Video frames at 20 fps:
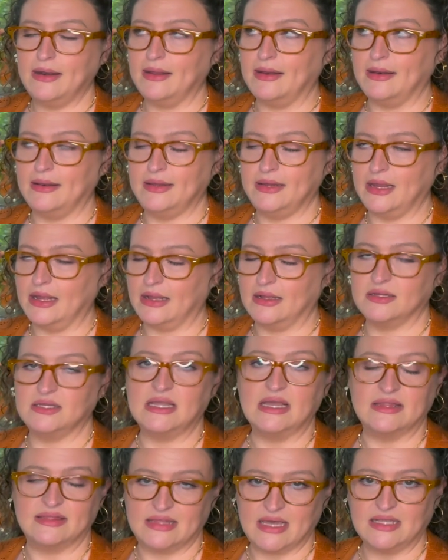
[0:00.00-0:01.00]
And yeah,
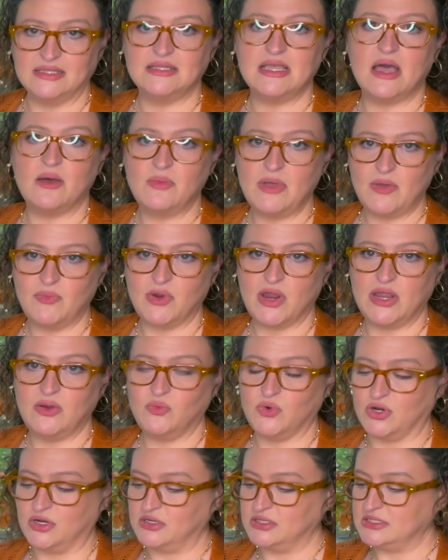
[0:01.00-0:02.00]
yeah, that's how my brain
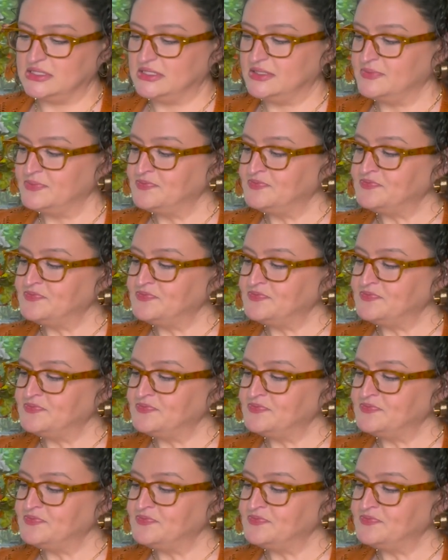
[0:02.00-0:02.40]
works